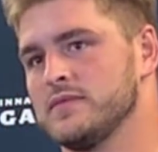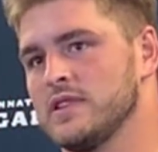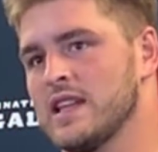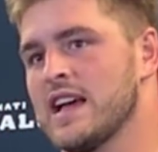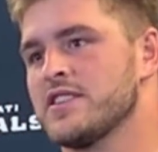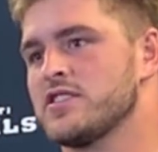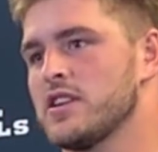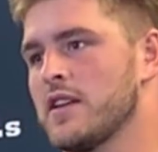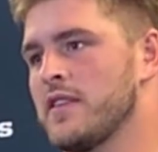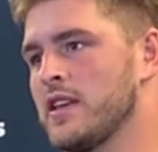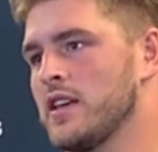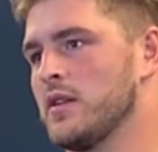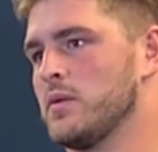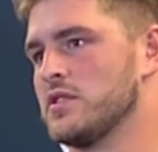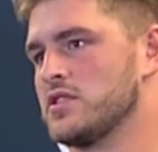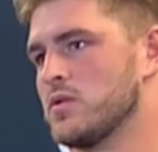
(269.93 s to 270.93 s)
Last year I
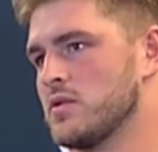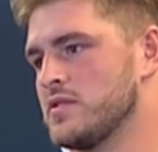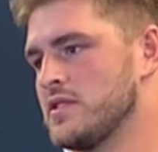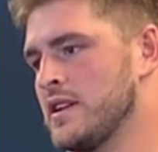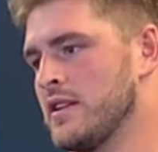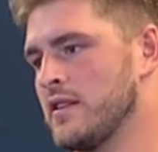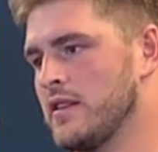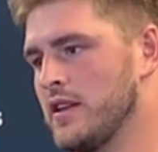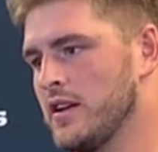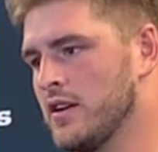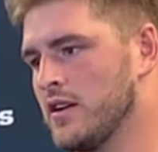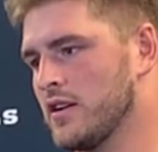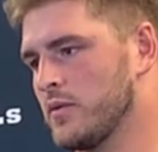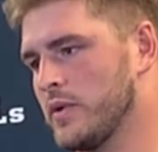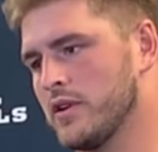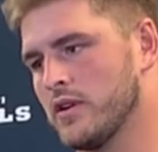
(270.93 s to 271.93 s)
think it was towards the end of the
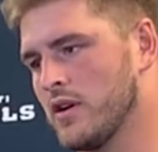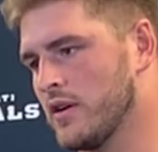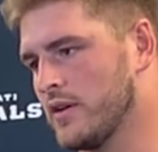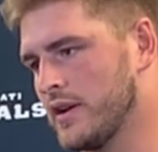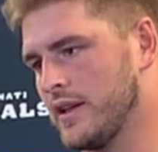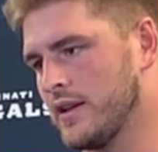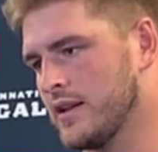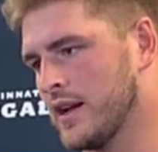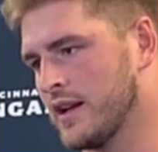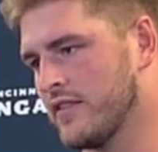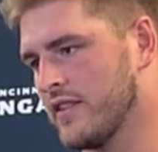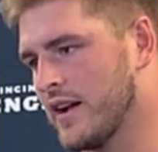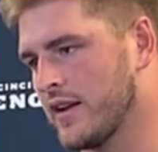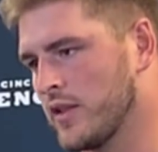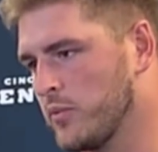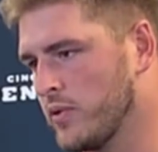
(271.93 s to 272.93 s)
year and we were already kind of
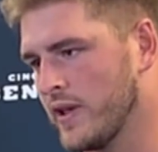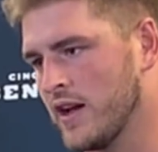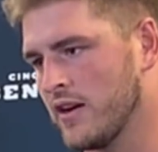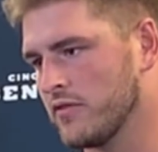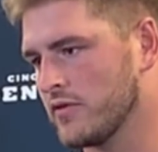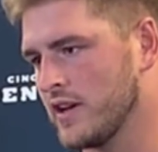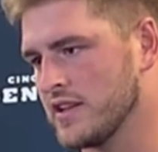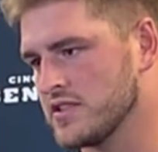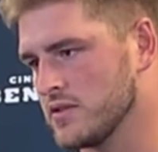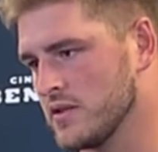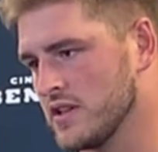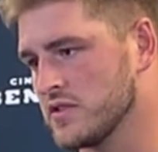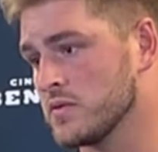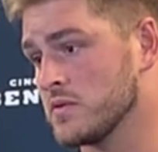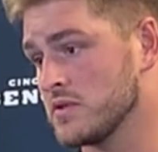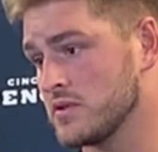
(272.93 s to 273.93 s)
out of the playoff race. So
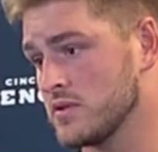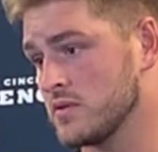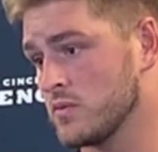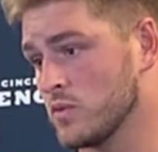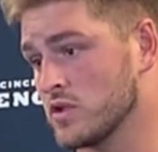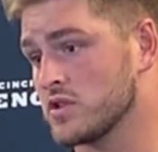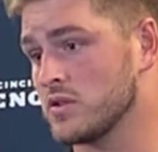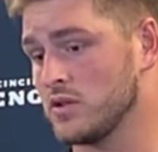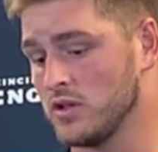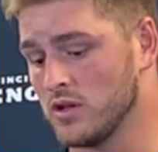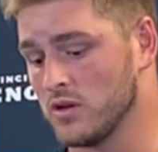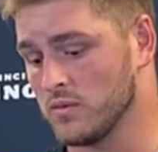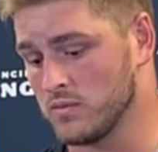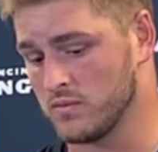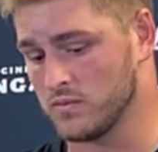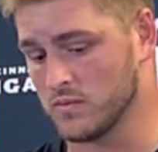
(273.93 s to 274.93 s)
this one's, we're
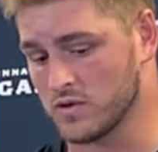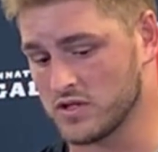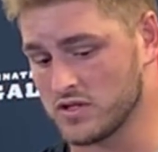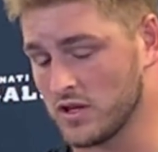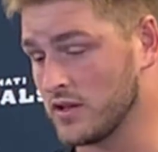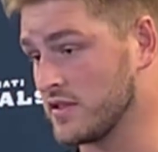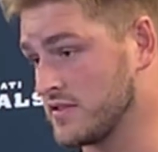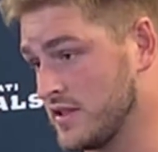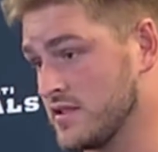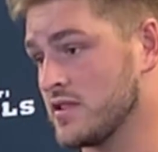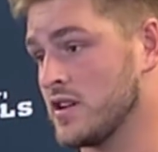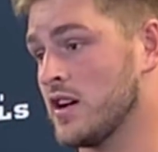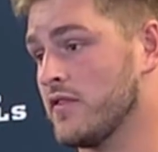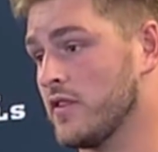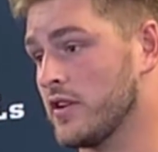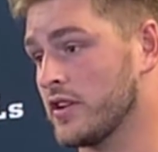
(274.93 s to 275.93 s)
starting the season
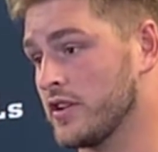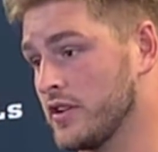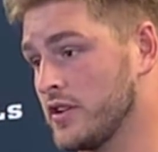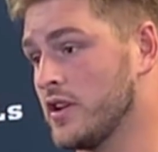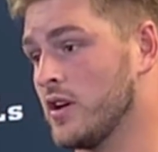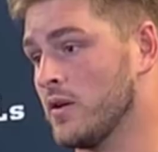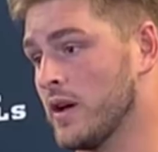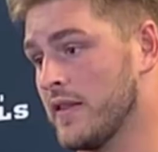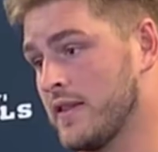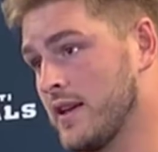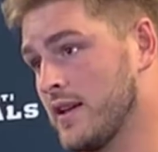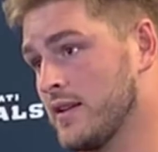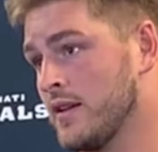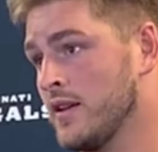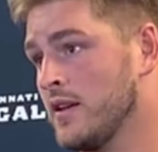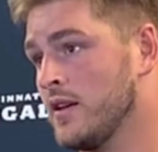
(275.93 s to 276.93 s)
off on a good note, I
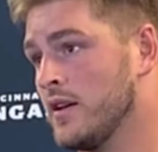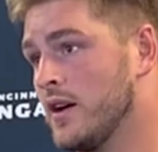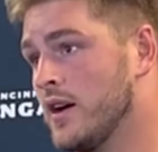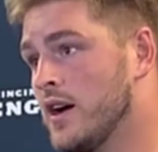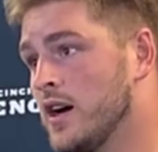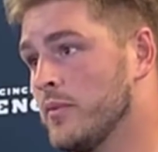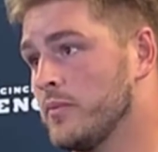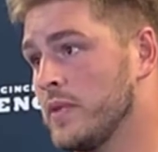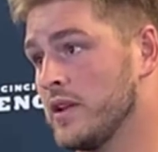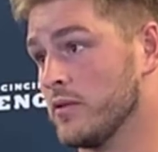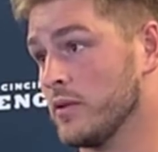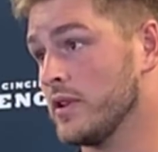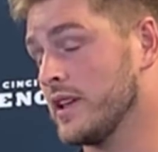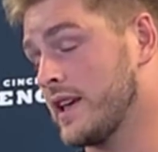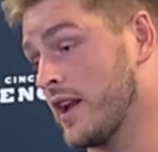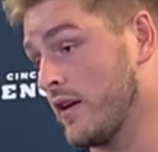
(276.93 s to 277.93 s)
think. And
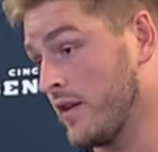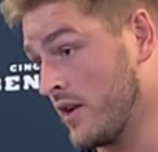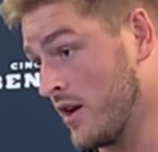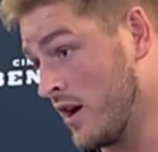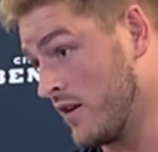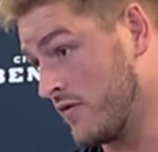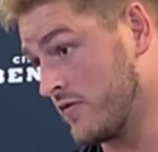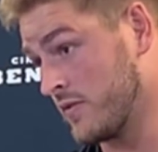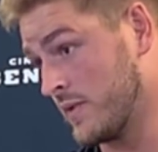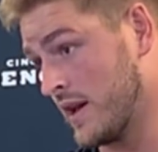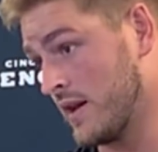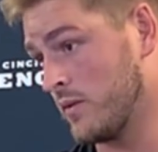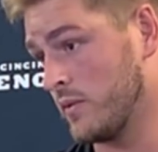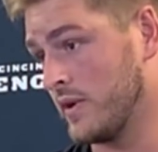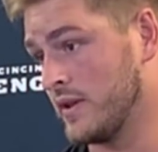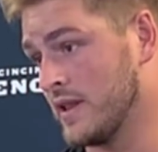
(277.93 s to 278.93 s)
really carrying off from
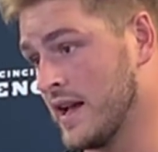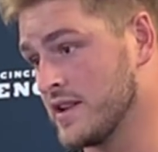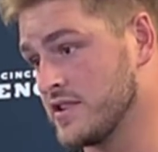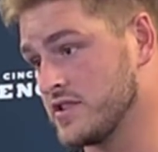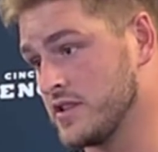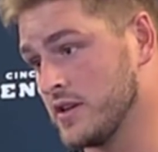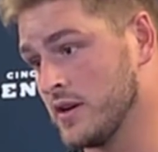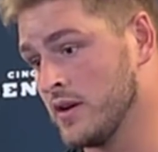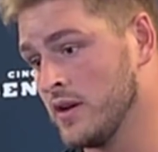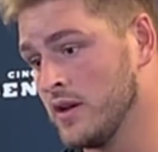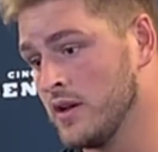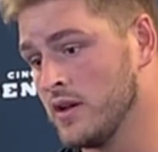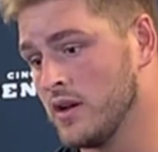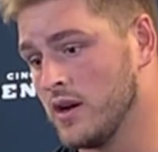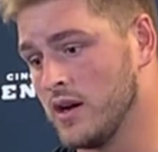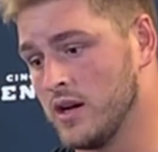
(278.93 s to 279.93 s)
that win last year,
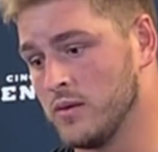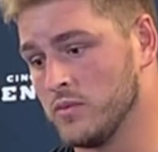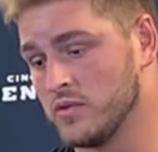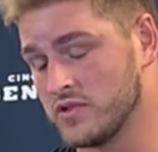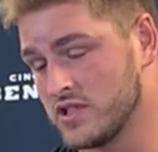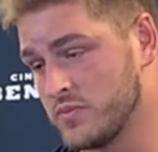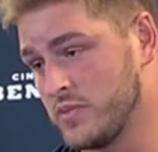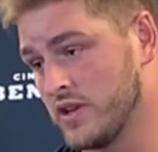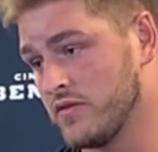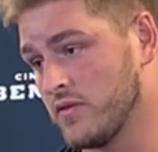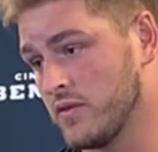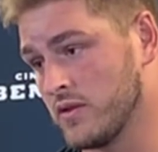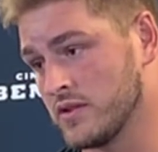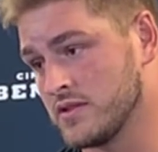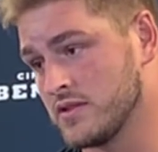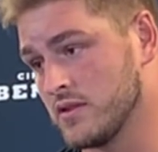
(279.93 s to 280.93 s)
which is big
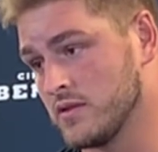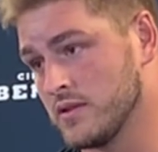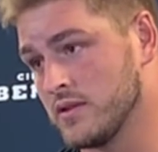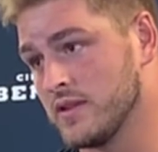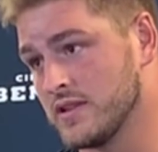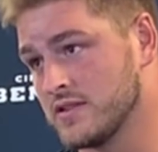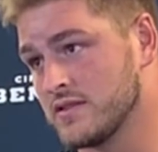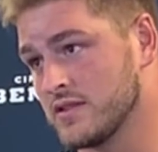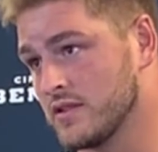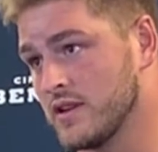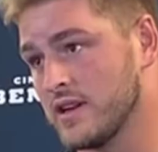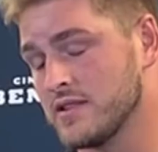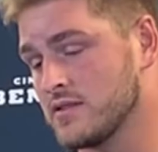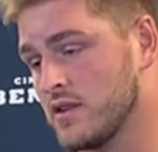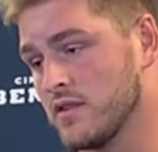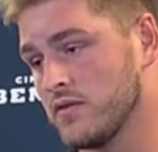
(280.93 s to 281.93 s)
for us. So this is a
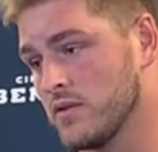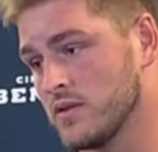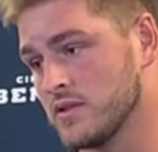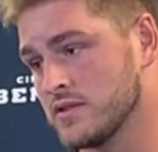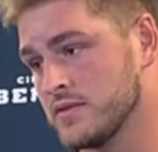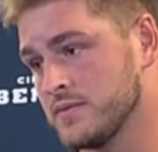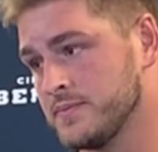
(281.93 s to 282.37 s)
great start for us.